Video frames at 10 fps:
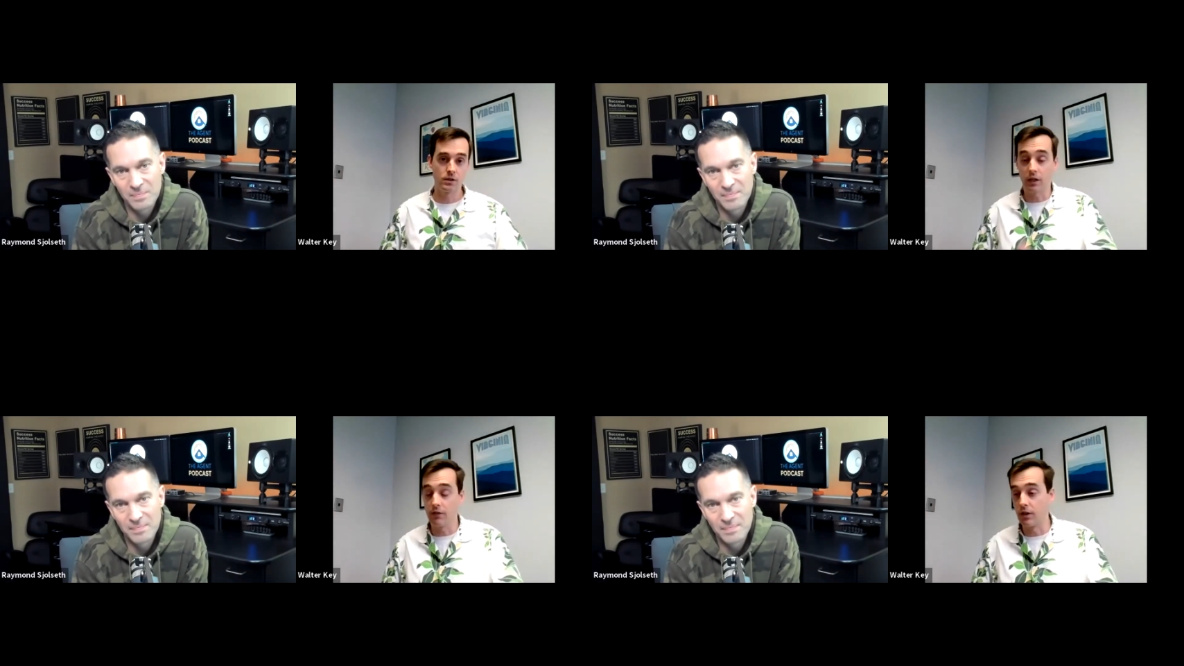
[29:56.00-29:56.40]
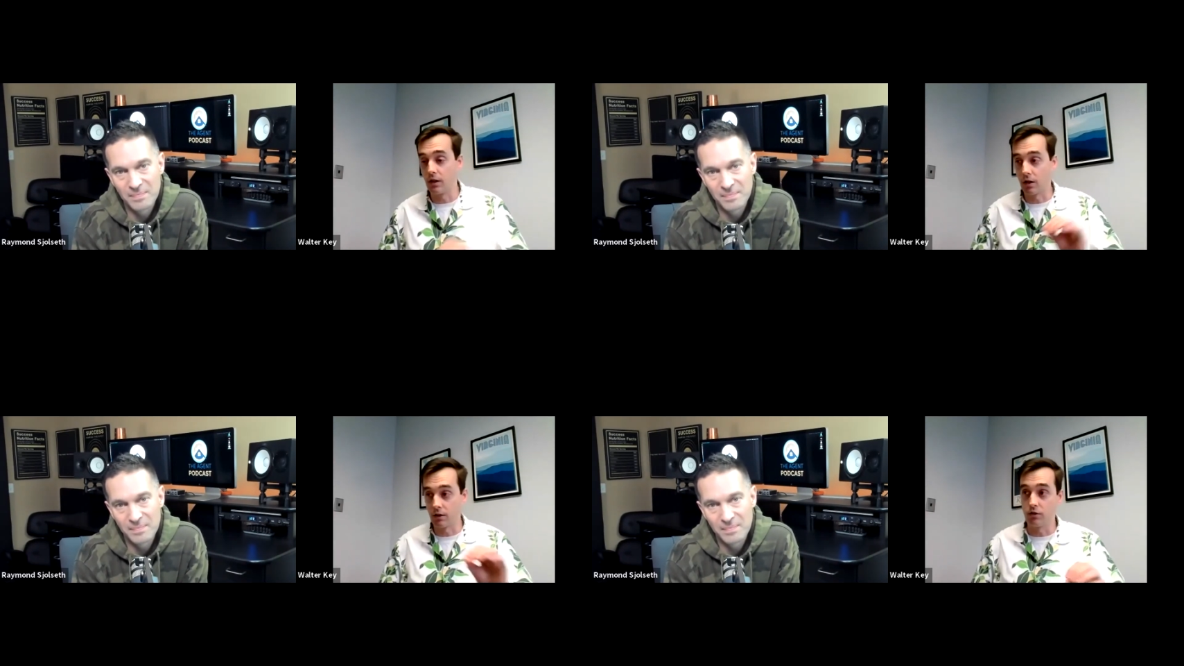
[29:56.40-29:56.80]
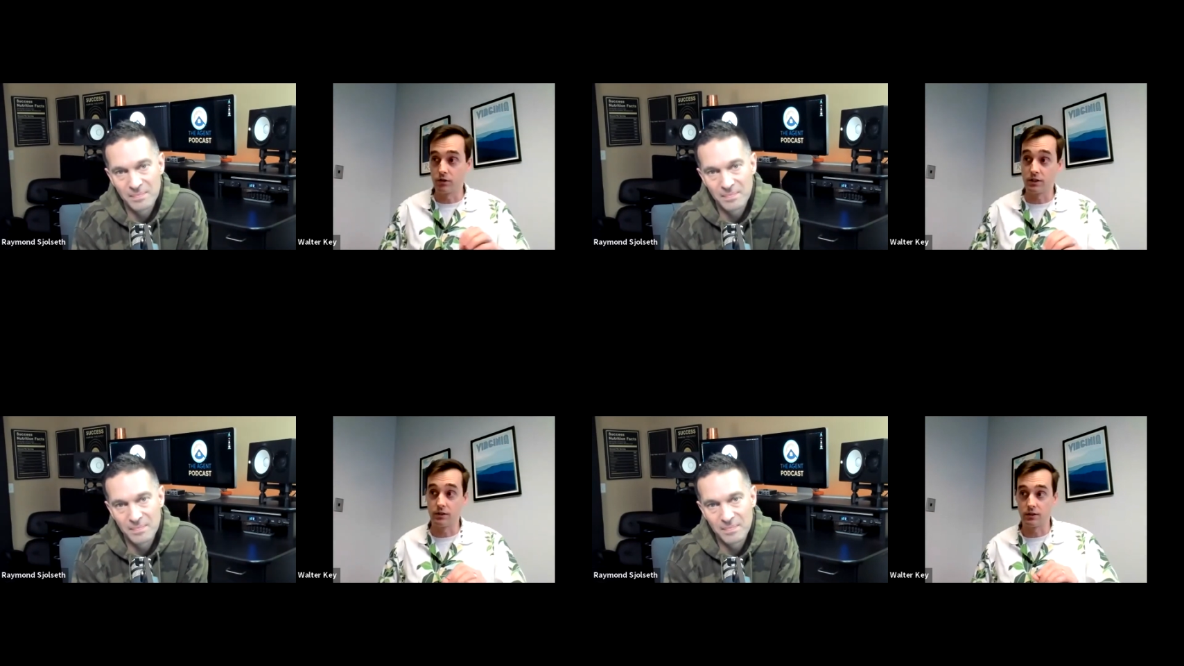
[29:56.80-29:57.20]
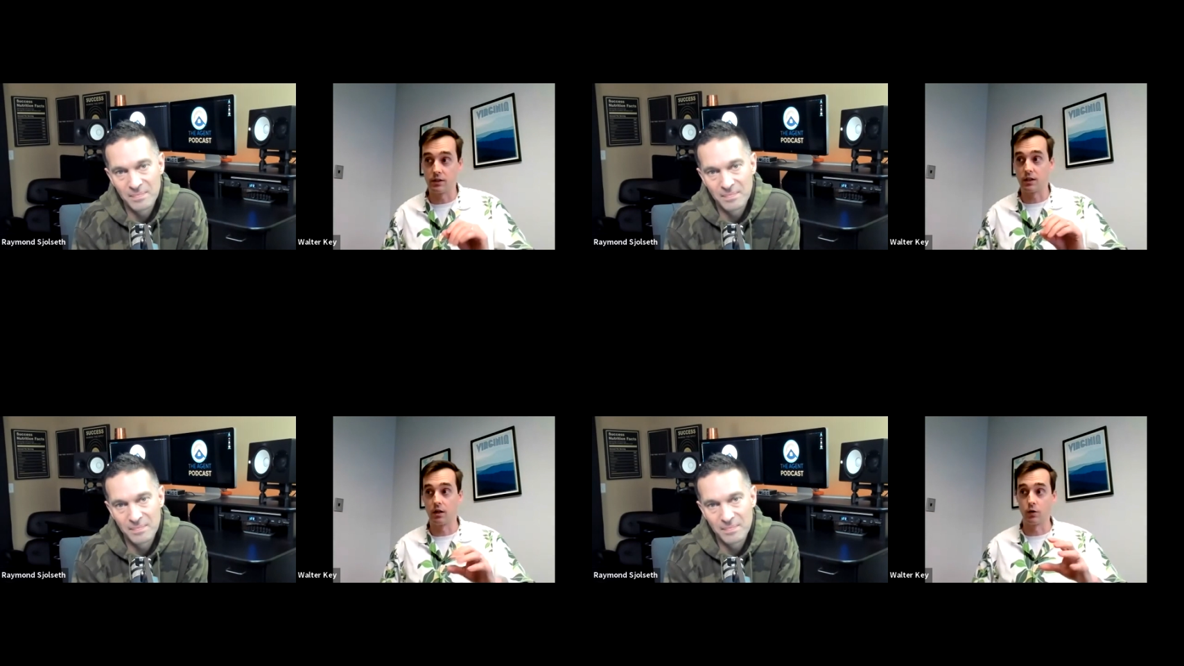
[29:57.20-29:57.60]
Speaker 1: I'll give it, I'll use this
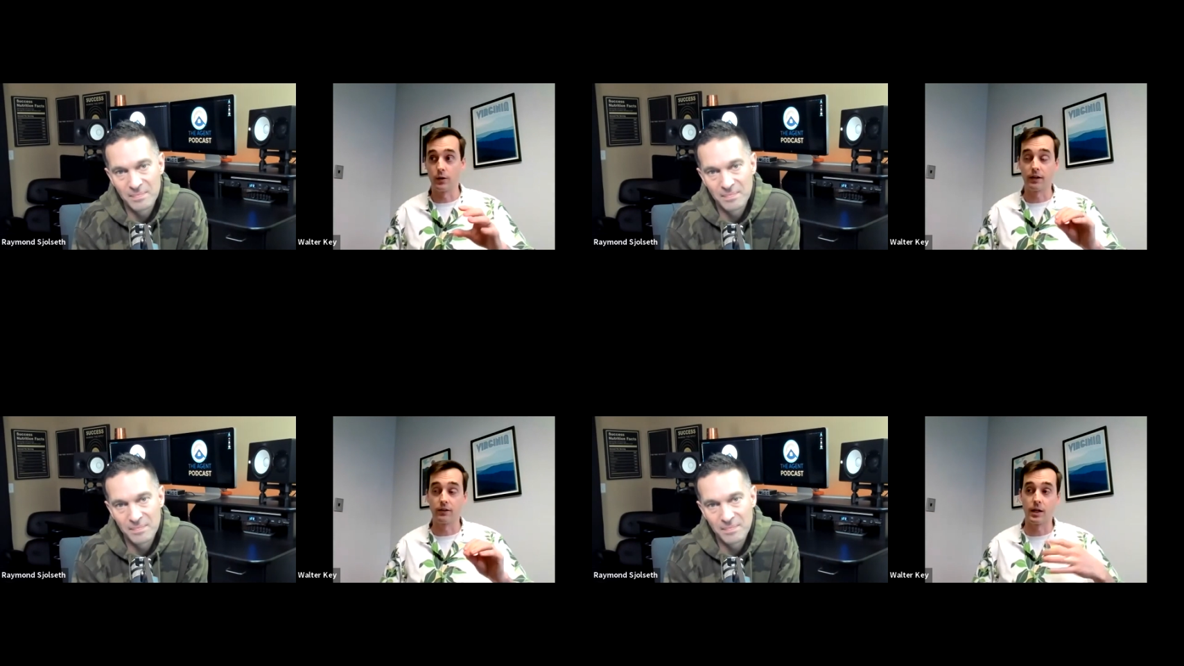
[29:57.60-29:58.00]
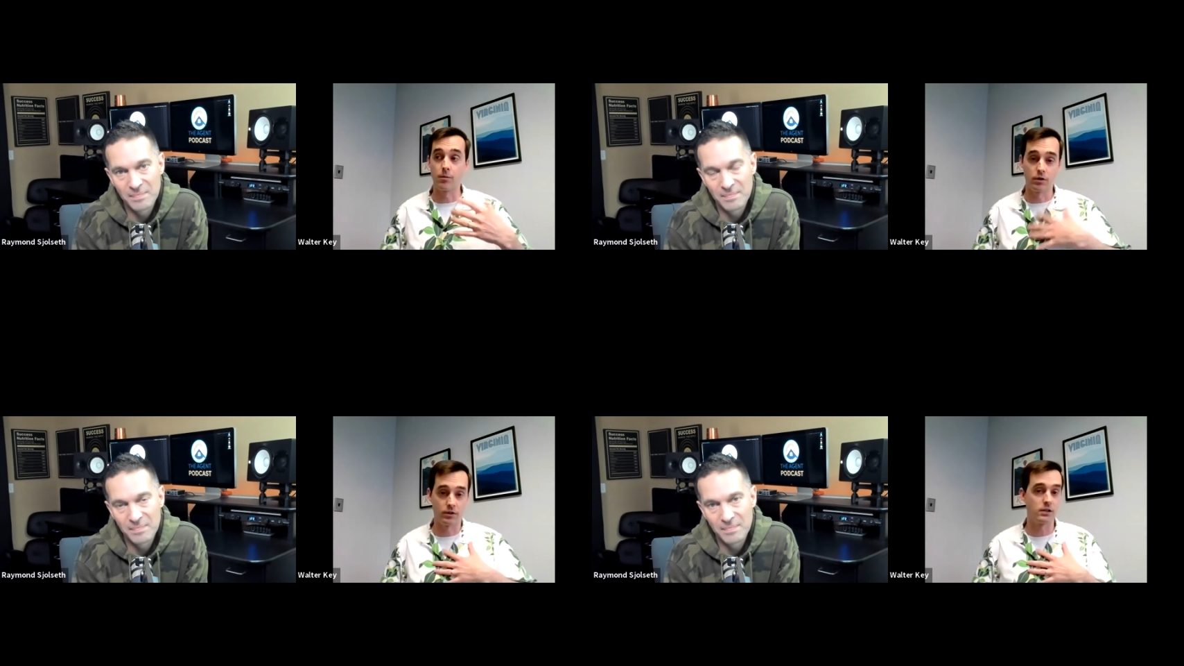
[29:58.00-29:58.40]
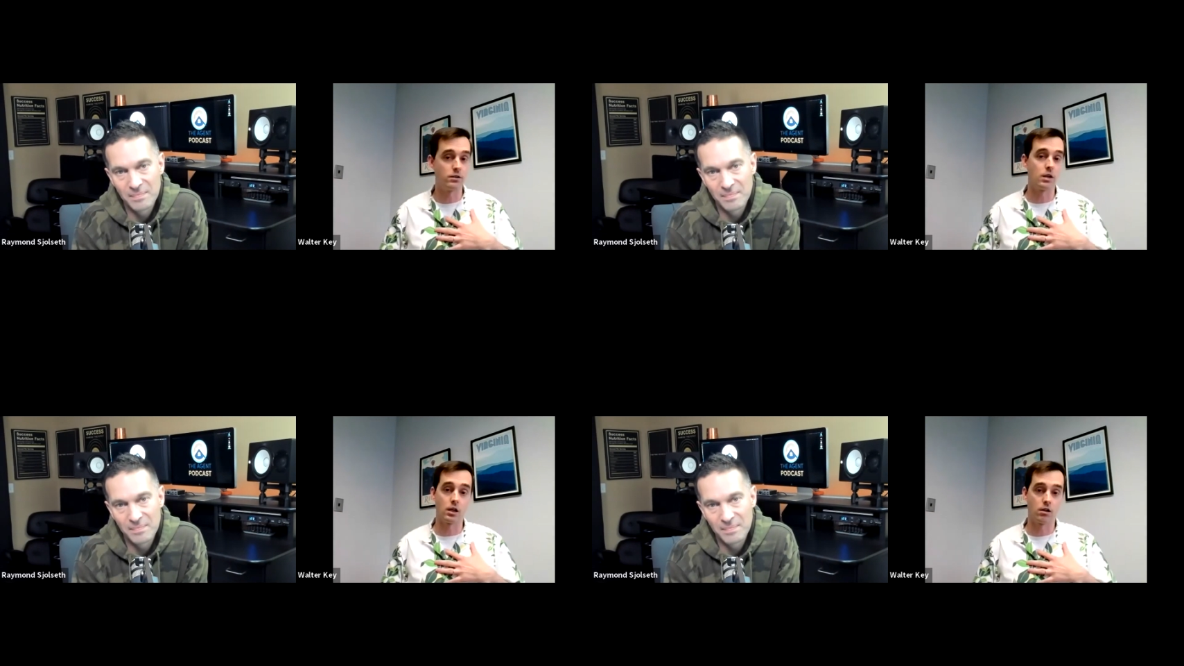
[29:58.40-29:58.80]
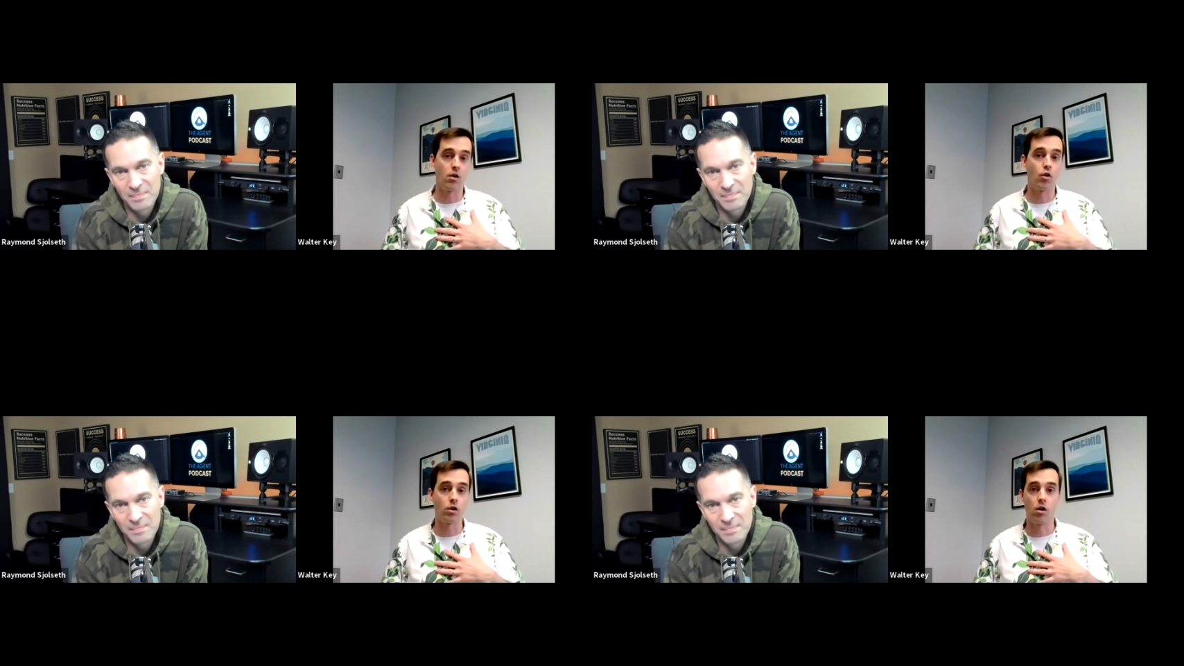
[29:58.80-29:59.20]
as an, a quick example, because I do a lot
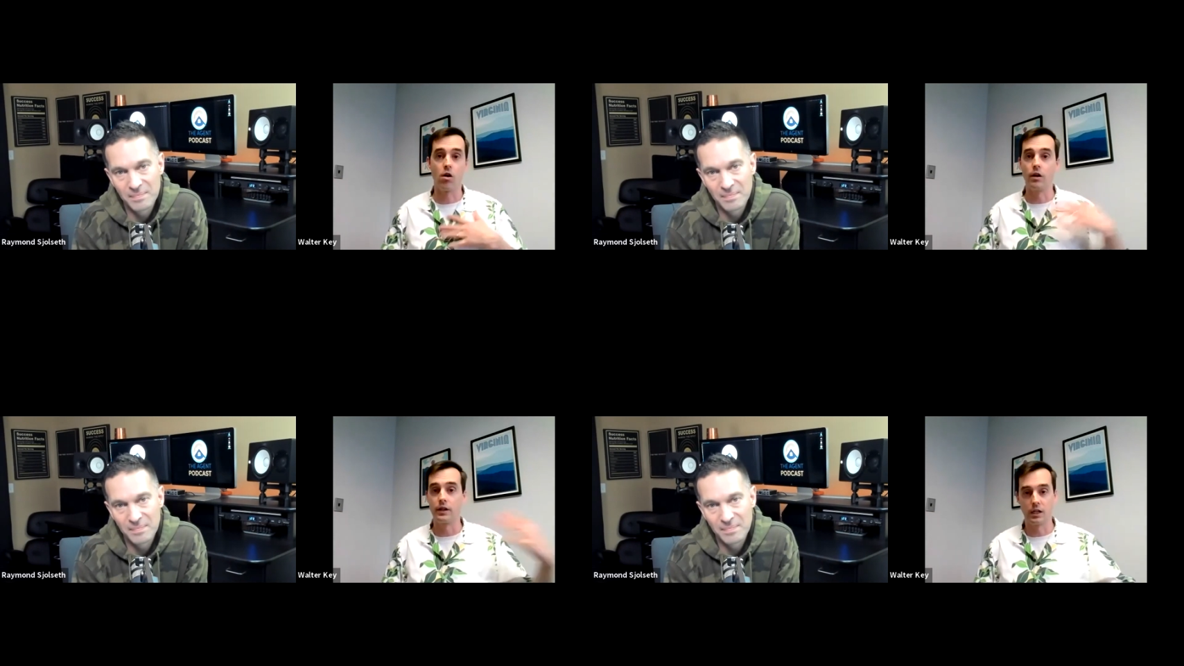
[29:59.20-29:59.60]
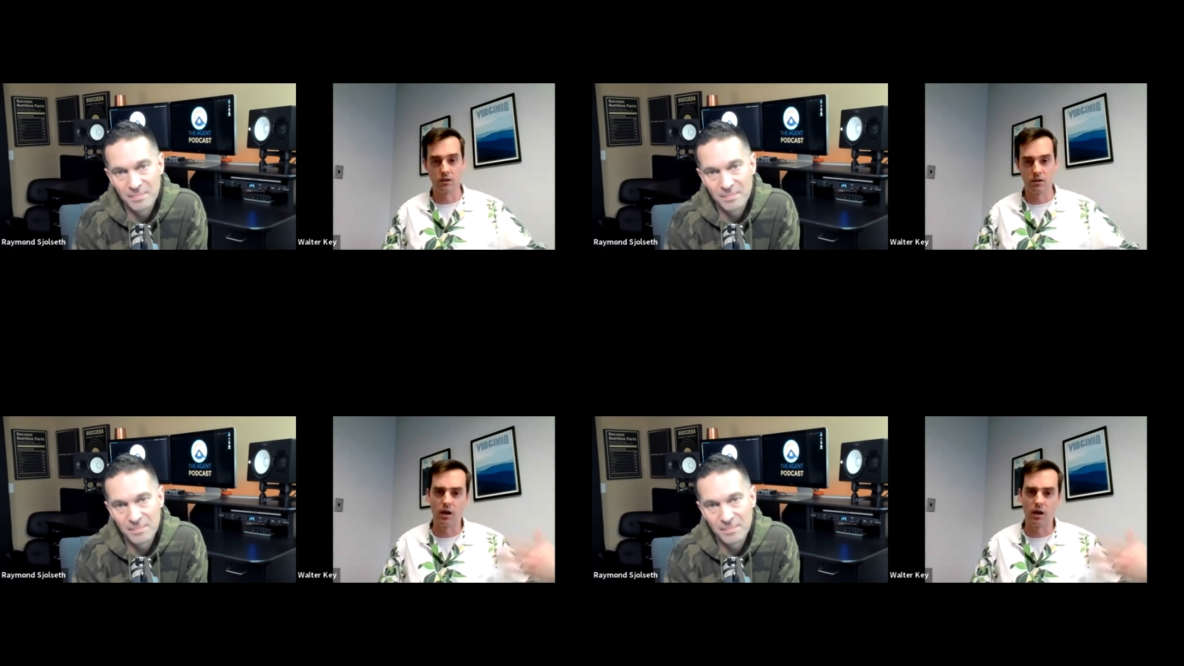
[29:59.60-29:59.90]
of cold calling.